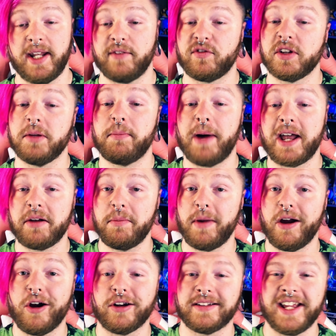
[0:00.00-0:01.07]
and from the bottom of my
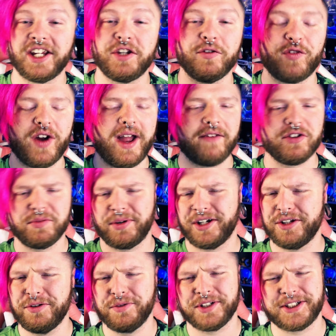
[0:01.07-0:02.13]
heart, thank you for everybody
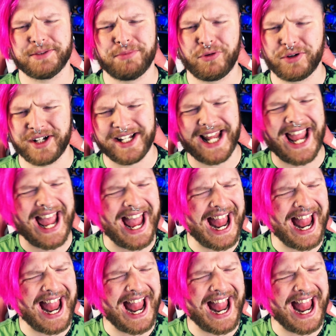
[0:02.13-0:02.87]
who has supported